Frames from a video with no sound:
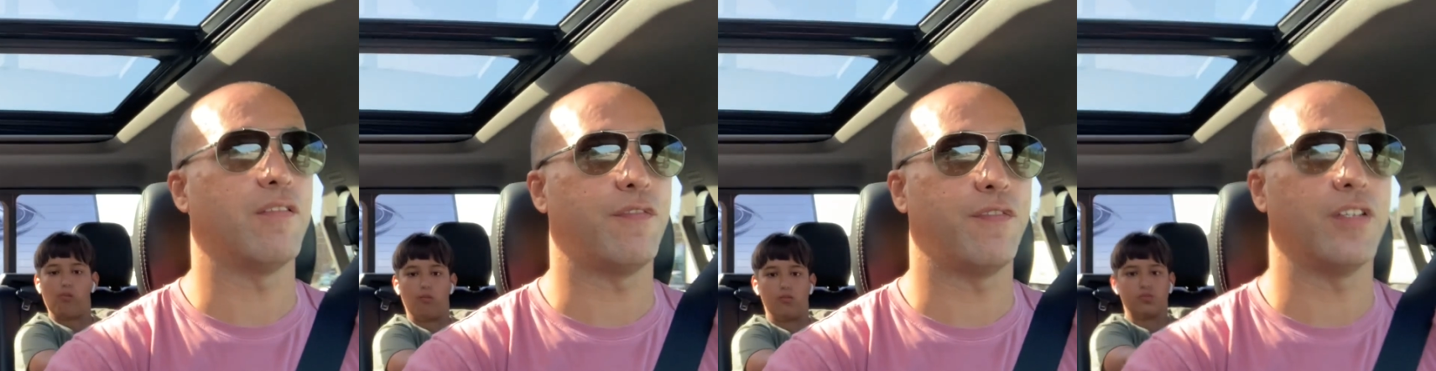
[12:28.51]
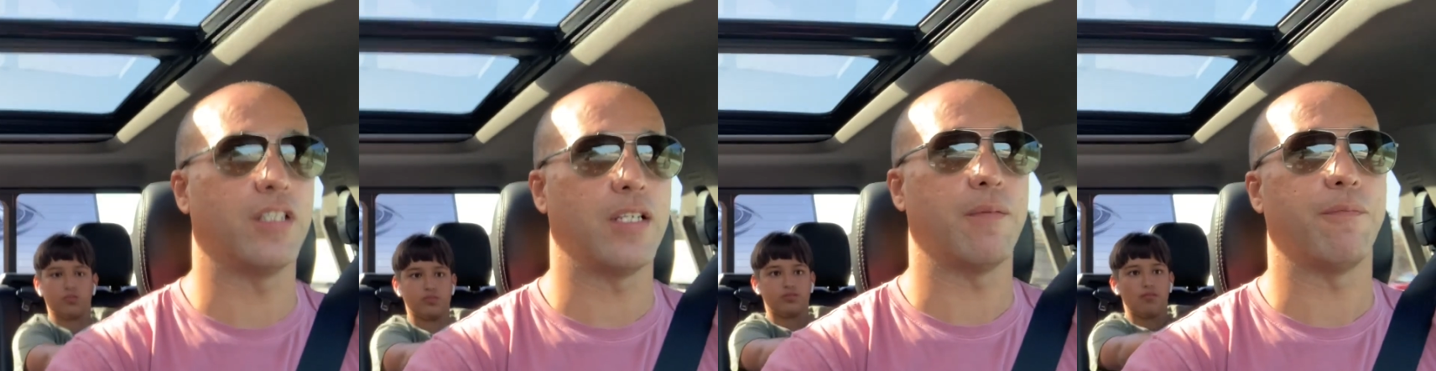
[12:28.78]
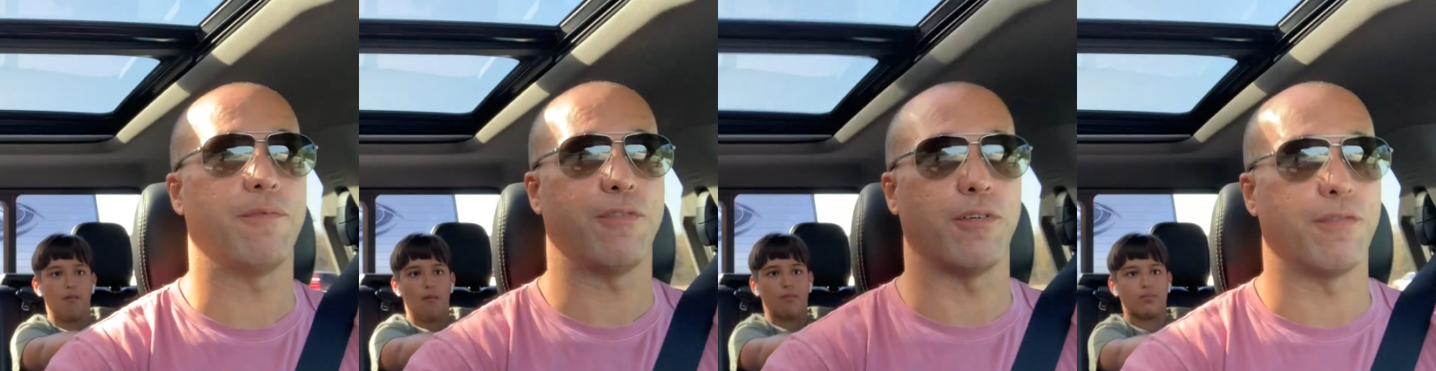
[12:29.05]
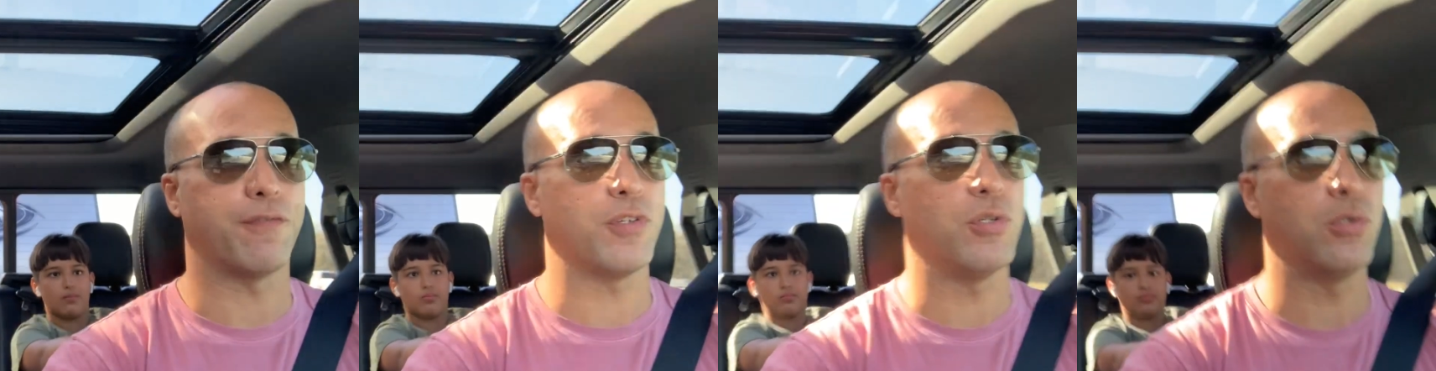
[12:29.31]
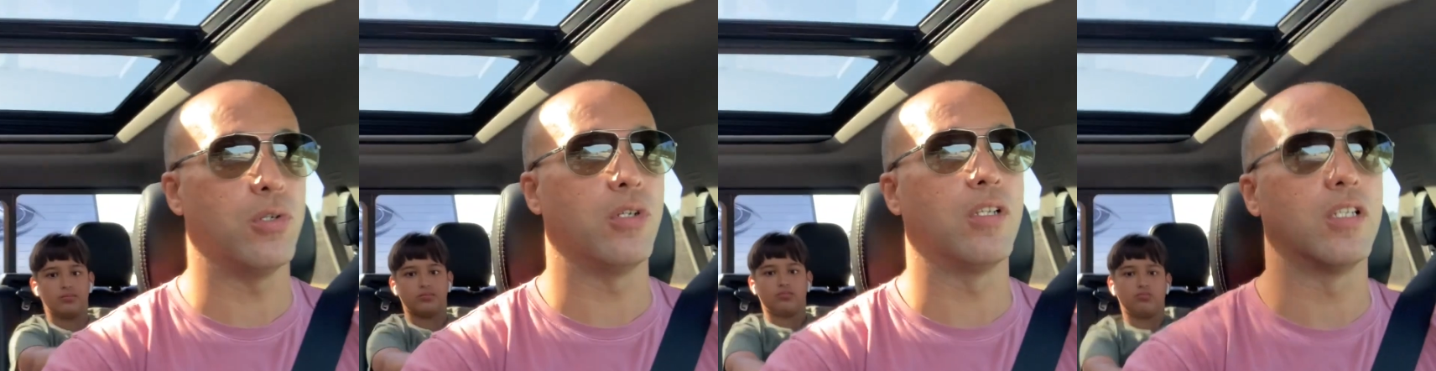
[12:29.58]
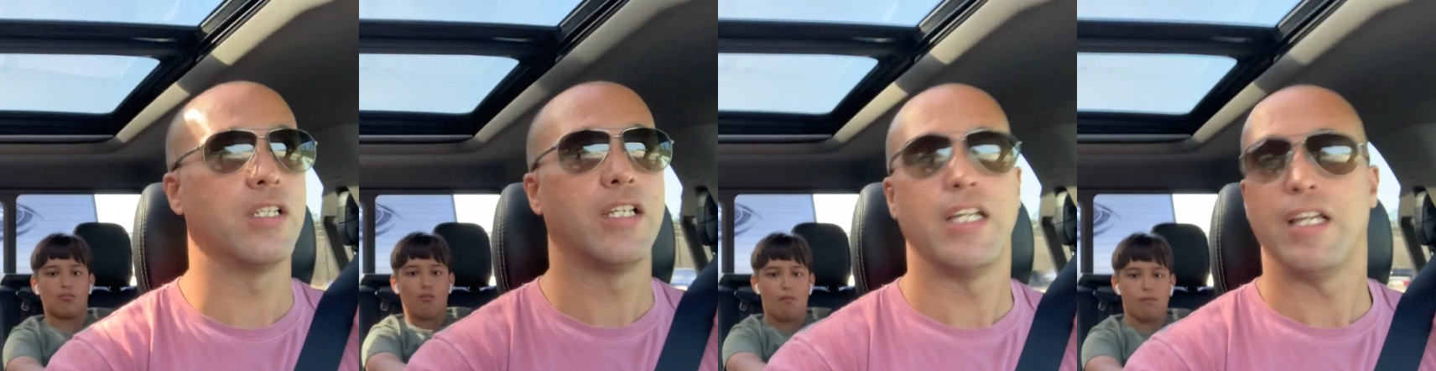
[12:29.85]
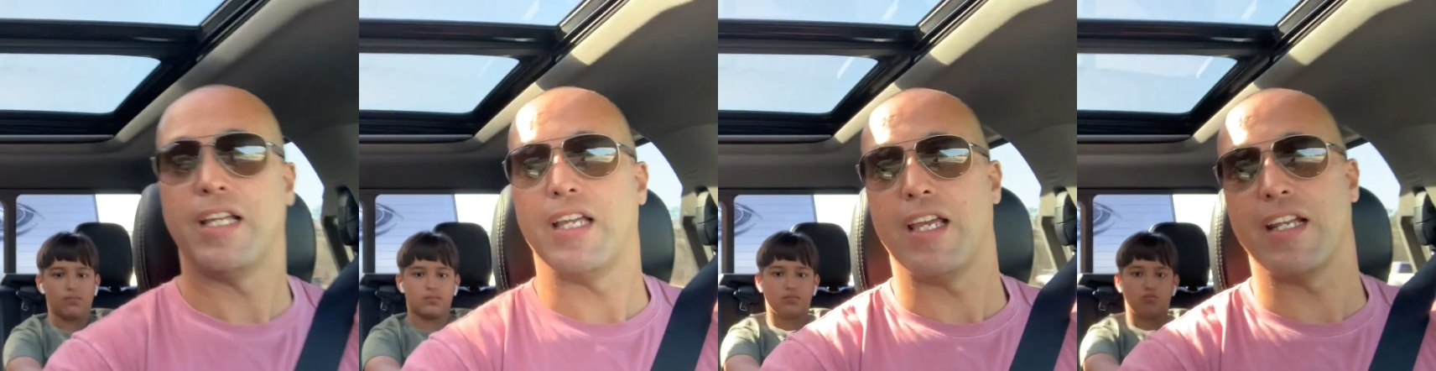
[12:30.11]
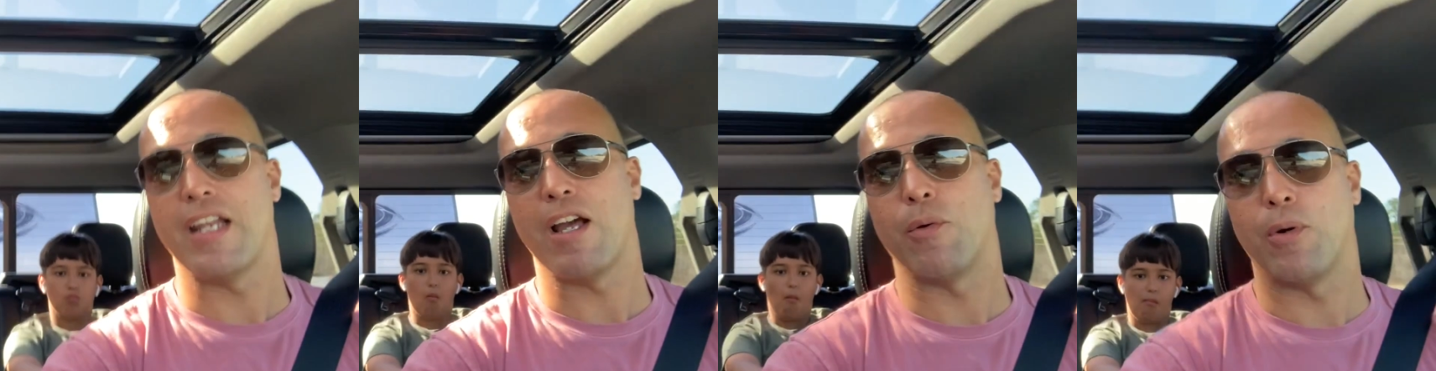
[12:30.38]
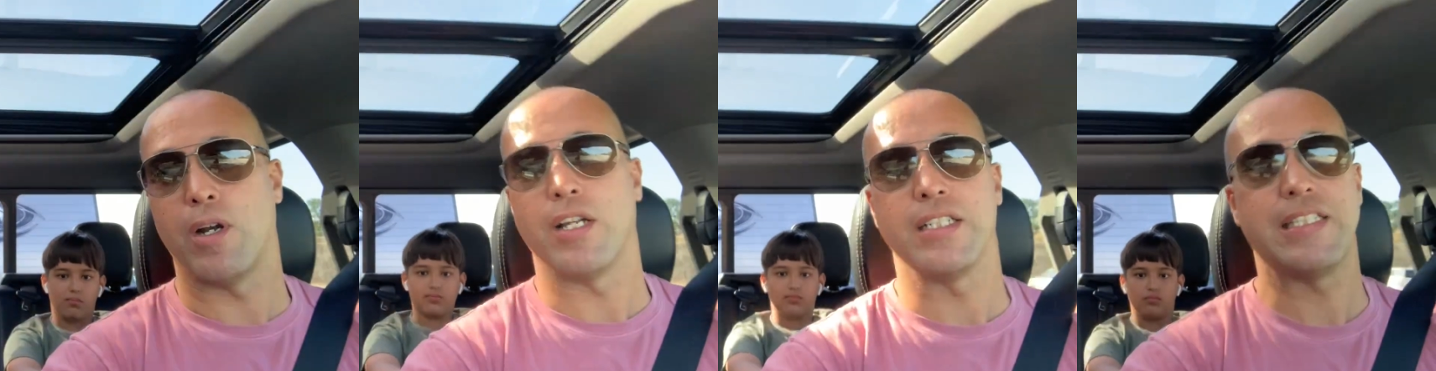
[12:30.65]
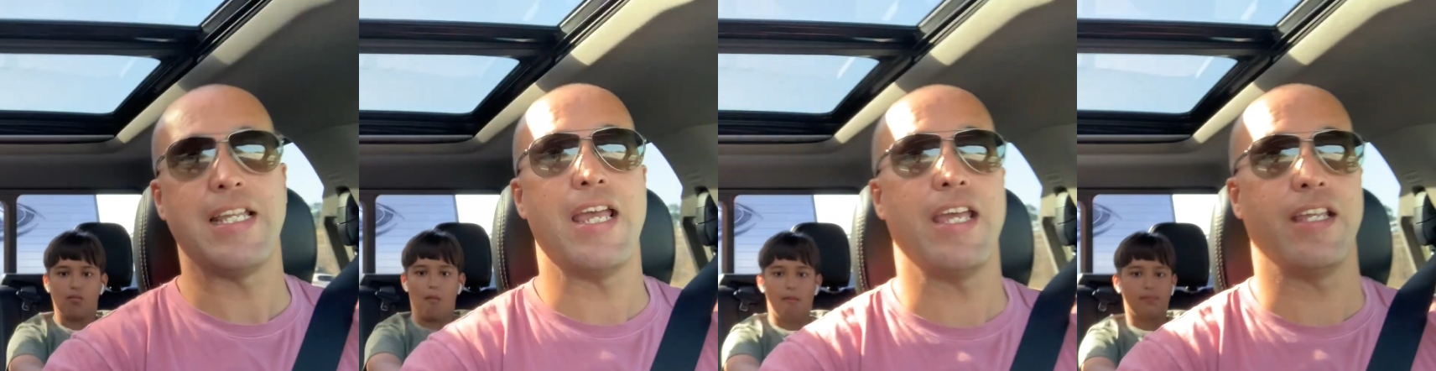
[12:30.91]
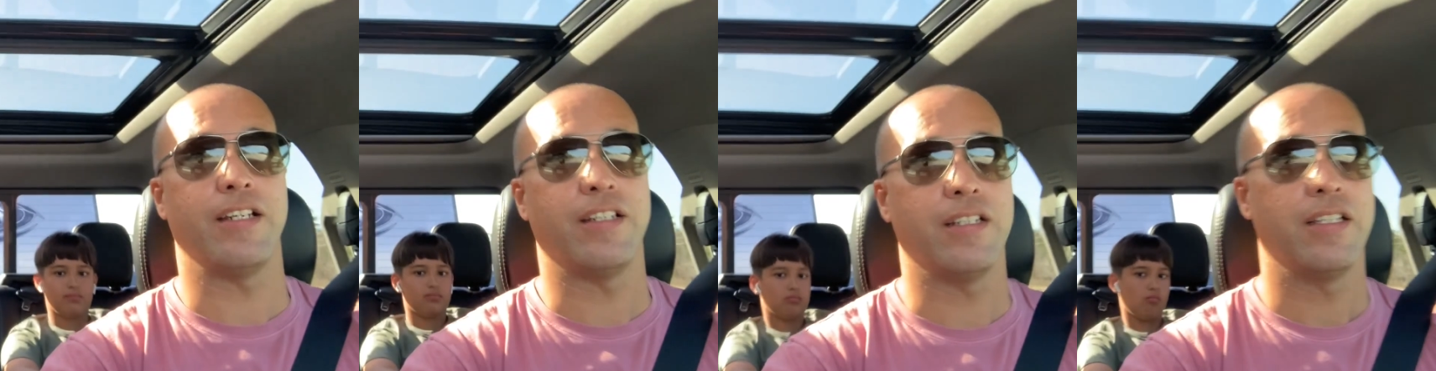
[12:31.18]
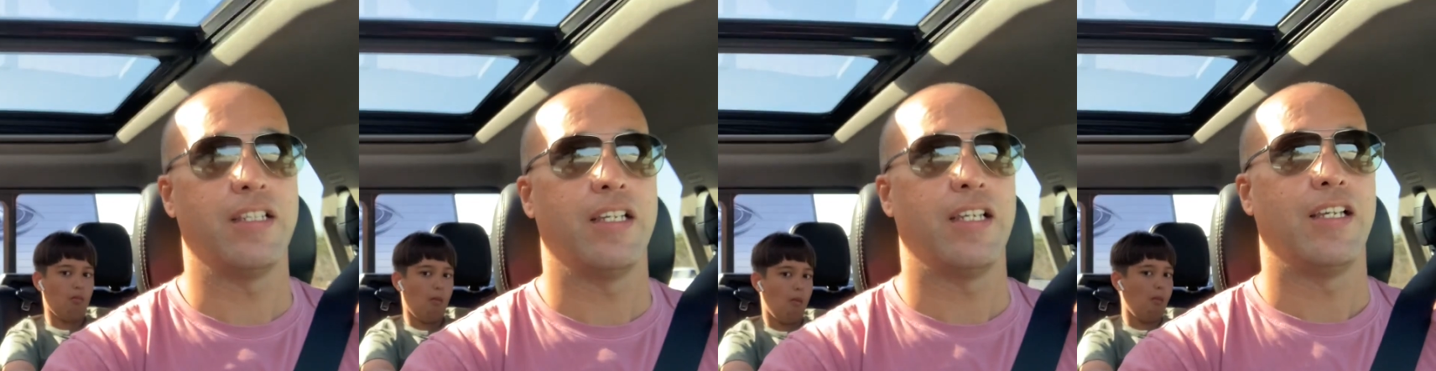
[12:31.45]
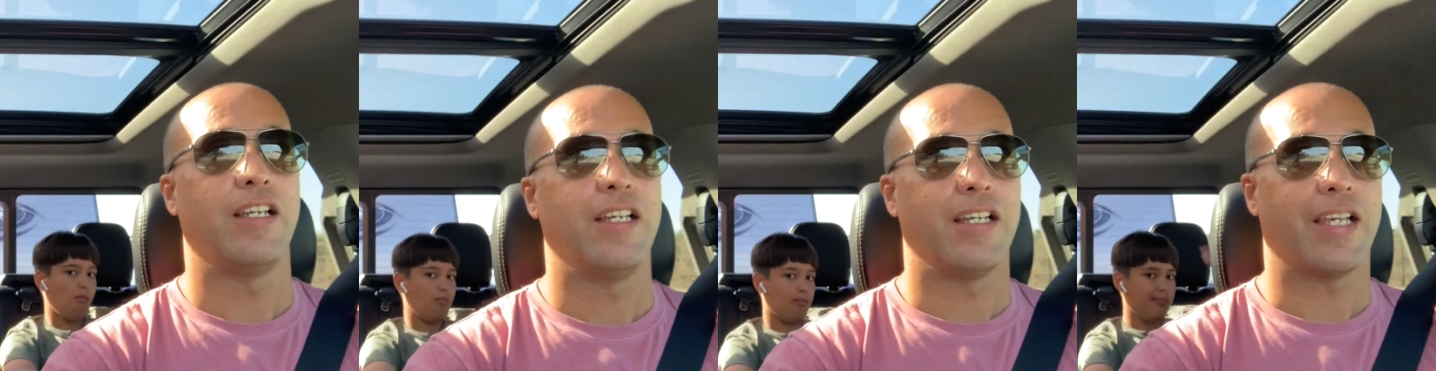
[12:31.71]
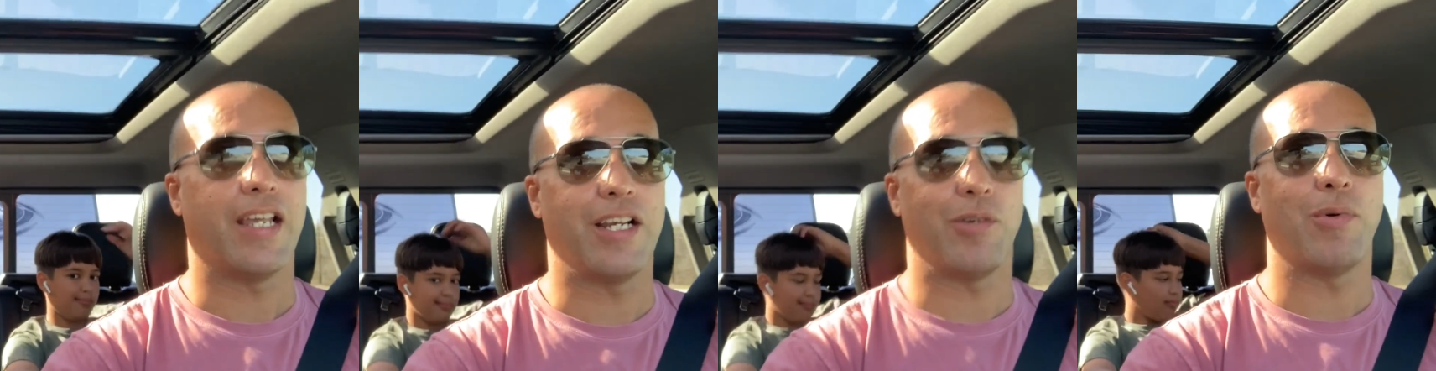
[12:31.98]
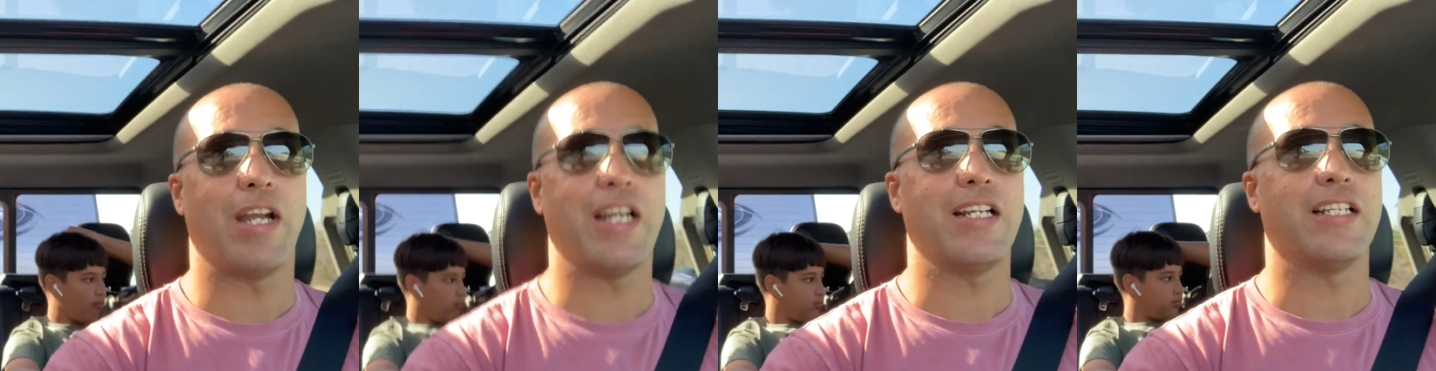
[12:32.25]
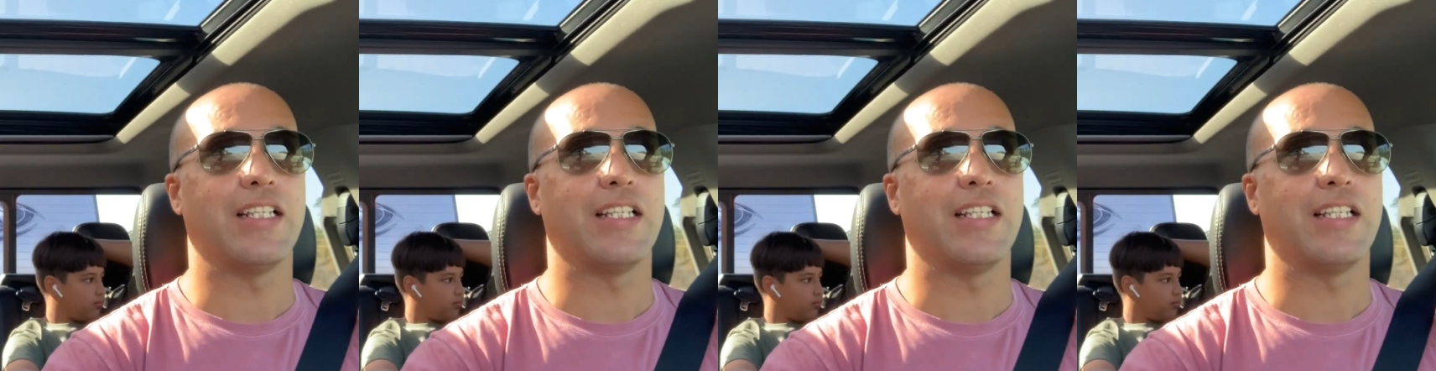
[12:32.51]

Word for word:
Speaker 1: Filled up for fuel, and now we're on ten, getting ready to